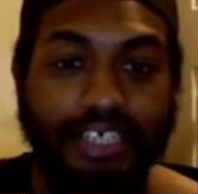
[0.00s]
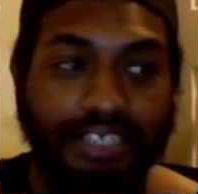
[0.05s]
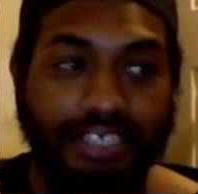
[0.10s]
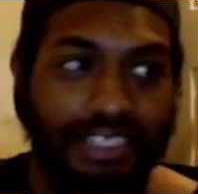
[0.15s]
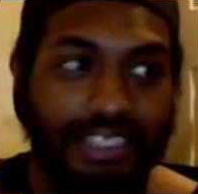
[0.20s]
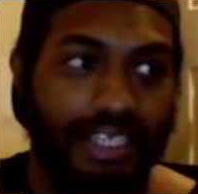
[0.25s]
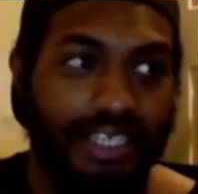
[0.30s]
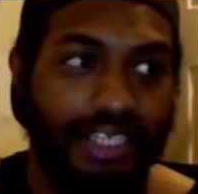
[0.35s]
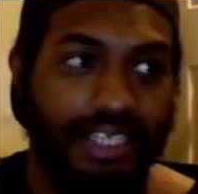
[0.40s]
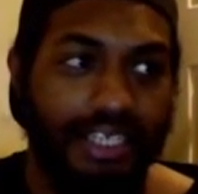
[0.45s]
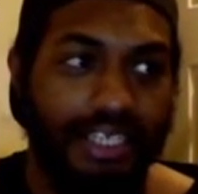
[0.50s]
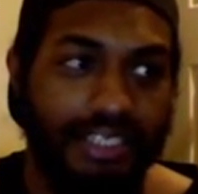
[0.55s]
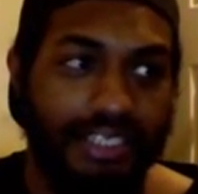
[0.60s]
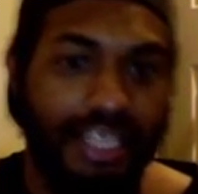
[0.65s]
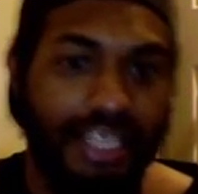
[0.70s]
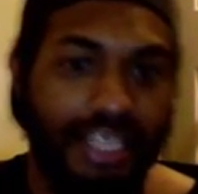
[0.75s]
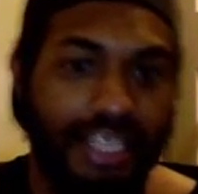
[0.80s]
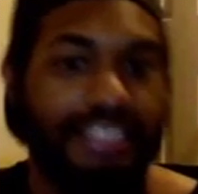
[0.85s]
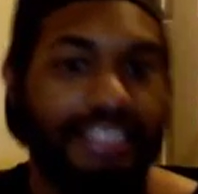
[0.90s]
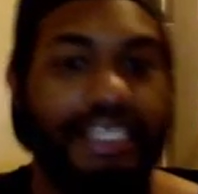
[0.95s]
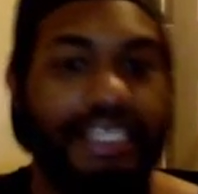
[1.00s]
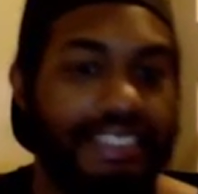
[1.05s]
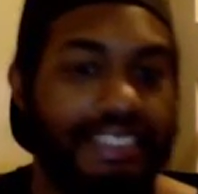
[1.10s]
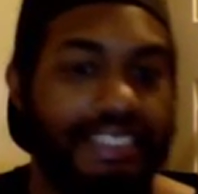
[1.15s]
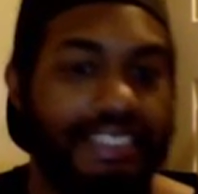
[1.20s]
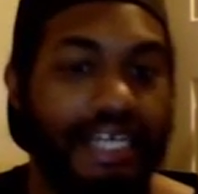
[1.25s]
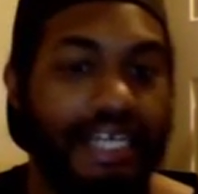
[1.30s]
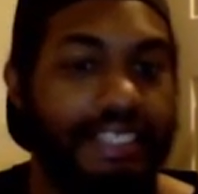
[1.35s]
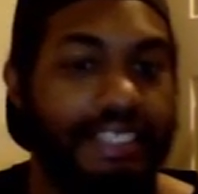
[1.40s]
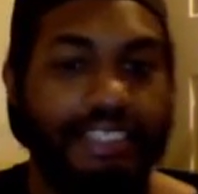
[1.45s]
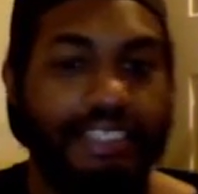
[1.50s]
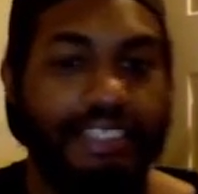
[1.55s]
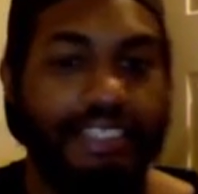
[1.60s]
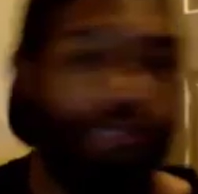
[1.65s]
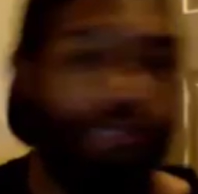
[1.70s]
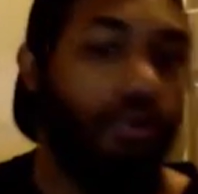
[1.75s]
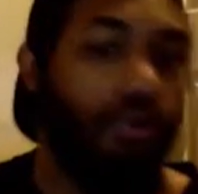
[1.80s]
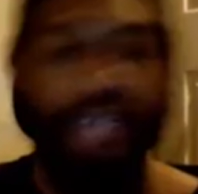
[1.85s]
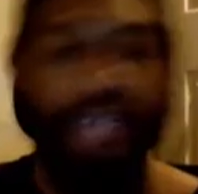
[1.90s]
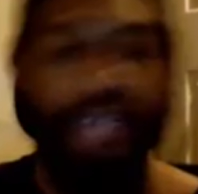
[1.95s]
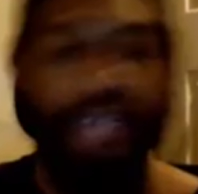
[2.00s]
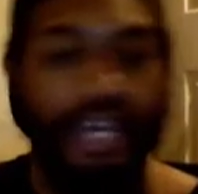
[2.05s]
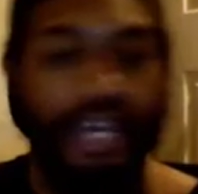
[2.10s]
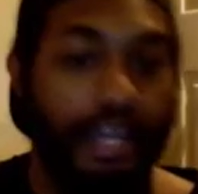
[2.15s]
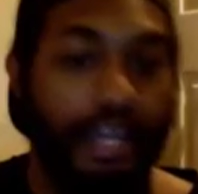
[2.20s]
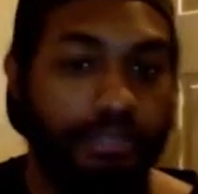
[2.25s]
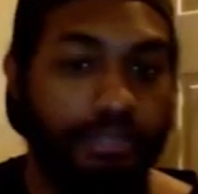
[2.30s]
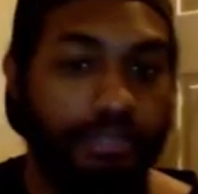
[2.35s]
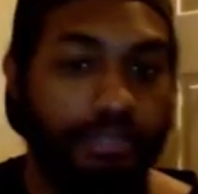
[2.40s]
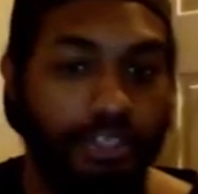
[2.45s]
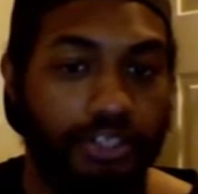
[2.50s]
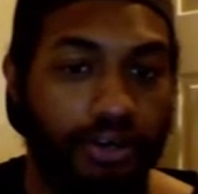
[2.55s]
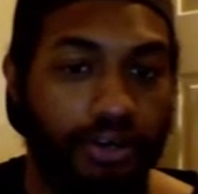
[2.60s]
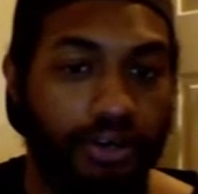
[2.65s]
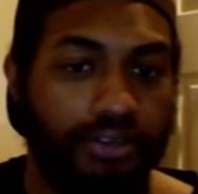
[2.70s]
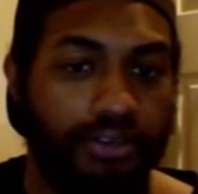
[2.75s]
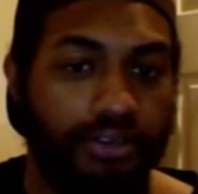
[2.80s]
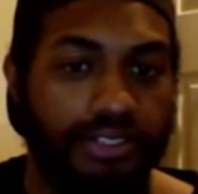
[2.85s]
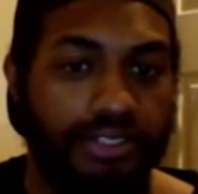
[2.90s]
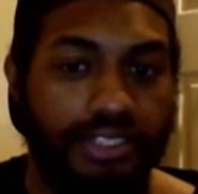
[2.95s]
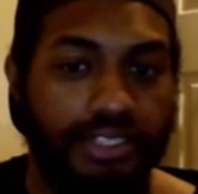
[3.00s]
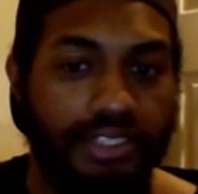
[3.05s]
He's less like a scientist and more like a game show host.